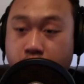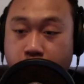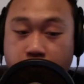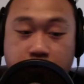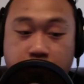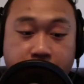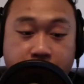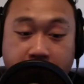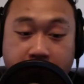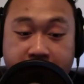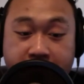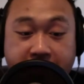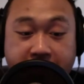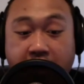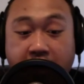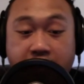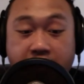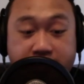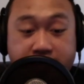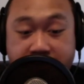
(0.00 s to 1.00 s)
are very
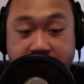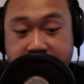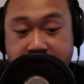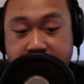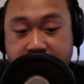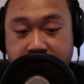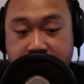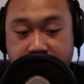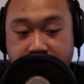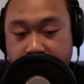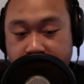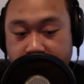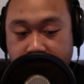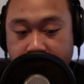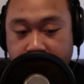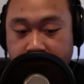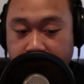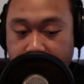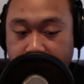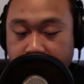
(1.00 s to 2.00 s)
valid reasons.
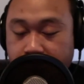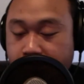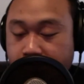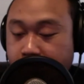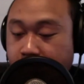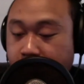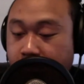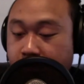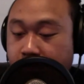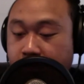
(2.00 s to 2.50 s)
But